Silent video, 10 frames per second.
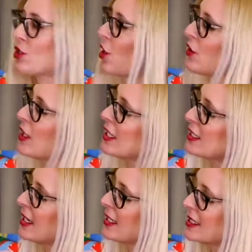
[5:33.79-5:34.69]
So
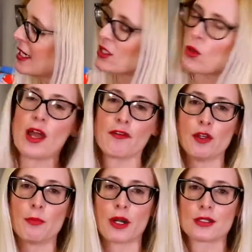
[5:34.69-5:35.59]
it ticks quite a
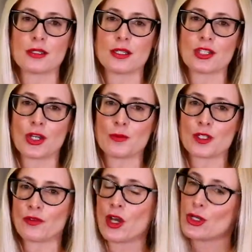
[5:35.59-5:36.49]
few boxes in terms
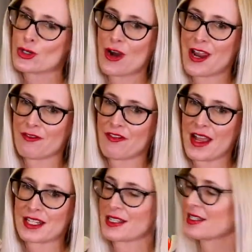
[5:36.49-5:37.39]
of trend
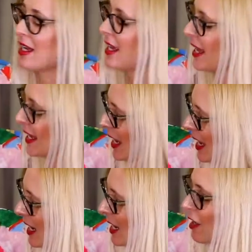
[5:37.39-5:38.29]
factors.
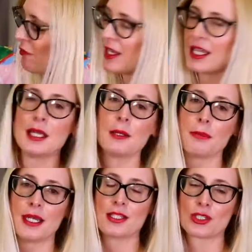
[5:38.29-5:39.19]
Again, a lovely
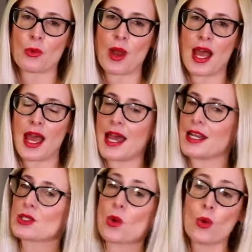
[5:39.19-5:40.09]
piece to wear, and
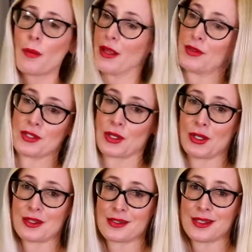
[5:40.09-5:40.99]
it's all about the
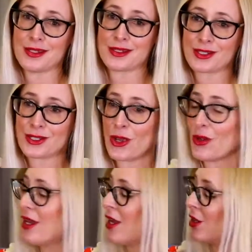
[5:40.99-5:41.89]
skirt this season. So
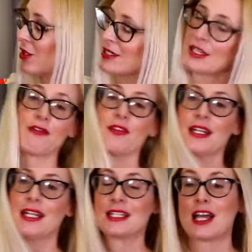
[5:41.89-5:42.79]

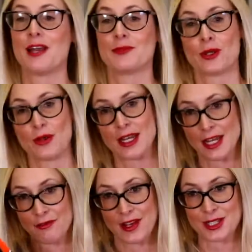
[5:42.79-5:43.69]
definitely time to
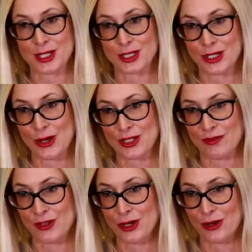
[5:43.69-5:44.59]
invest in a skirt
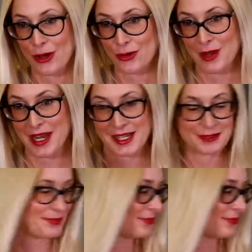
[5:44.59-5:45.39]
if you don't own many.